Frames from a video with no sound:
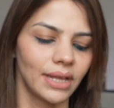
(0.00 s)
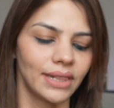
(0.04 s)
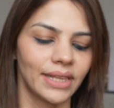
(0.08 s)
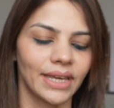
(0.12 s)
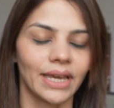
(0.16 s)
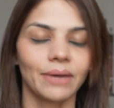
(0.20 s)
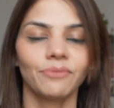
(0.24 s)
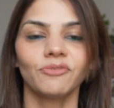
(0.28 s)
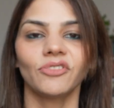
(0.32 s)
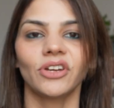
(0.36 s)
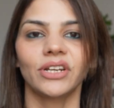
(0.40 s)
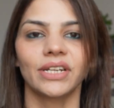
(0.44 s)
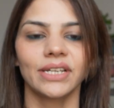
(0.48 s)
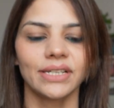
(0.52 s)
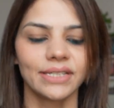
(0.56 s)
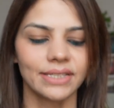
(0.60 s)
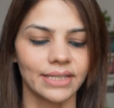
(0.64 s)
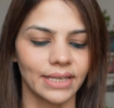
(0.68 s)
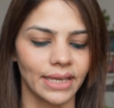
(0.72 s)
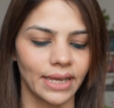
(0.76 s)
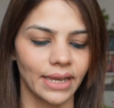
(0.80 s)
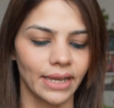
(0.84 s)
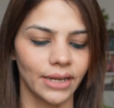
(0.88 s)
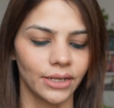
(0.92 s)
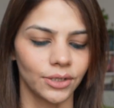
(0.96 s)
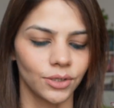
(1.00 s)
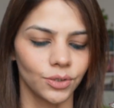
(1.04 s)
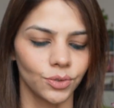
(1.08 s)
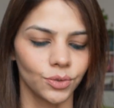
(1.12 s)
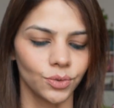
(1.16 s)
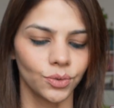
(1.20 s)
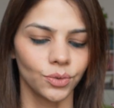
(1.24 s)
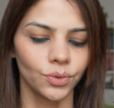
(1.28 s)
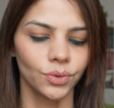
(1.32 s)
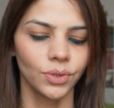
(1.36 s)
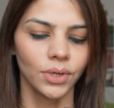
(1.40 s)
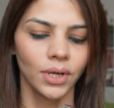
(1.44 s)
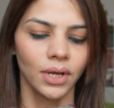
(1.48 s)
like I'm very scared
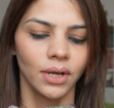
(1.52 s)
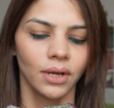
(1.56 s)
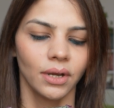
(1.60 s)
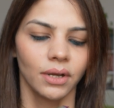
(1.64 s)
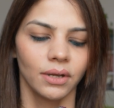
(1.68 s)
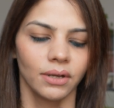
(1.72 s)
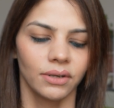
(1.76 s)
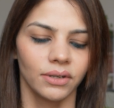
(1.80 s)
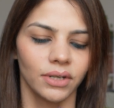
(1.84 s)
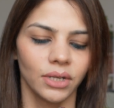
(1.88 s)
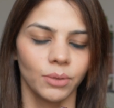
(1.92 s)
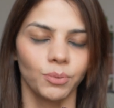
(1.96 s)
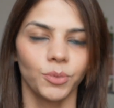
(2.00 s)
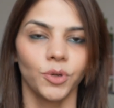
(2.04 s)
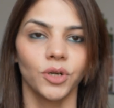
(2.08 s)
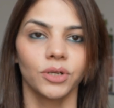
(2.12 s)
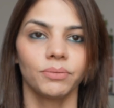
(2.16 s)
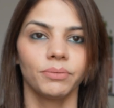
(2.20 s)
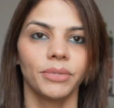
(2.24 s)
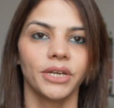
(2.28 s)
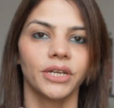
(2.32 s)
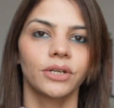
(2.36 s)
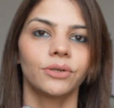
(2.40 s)
to repot